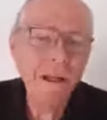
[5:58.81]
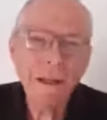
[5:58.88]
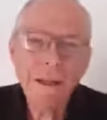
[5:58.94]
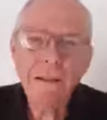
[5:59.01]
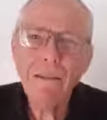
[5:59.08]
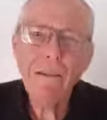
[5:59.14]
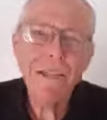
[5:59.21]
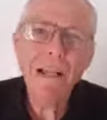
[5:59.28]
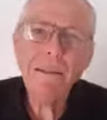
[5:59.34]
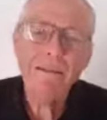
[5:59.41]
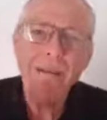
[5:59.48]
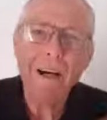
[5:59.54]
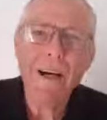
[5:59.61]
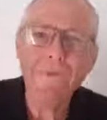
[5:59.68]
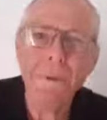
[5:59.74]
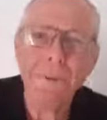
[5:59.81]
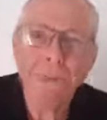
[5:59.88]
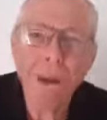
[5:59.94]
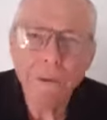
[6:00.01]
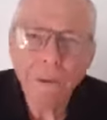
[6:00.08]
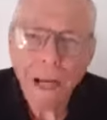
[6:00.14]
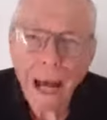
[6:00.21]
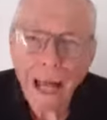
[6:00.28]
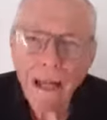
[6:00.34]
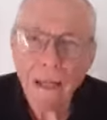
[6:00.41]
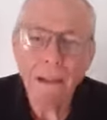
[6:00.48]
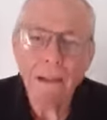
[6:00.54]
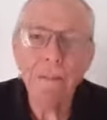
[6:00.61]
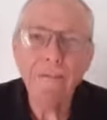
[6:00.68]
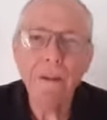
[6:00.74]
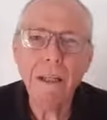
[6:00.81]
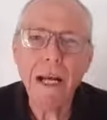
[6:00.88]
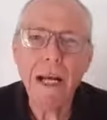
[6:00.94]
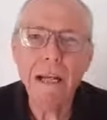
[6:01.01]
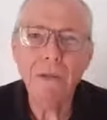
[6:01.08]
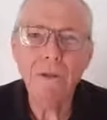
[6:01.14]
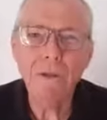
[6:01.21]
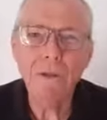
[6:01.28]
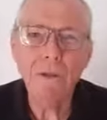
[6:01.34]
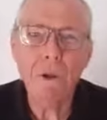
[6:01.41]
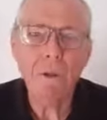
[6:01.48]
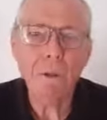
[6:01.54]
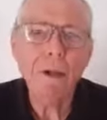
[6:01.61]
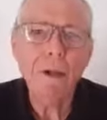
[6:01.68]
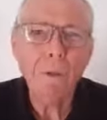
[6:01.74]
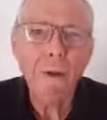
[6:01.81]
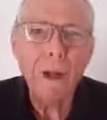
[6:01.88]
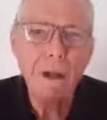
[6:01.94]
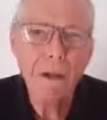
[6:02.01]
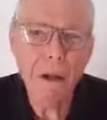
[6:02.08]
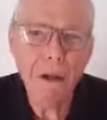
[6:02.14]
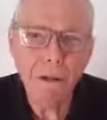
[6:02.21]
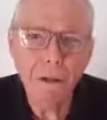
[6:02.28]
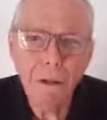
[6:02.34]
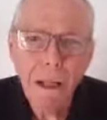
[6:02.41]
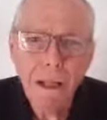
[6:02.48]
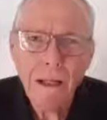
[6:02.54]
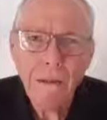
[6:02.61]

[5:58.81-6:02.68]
you know, that's far from the reality of the artists who are really well known.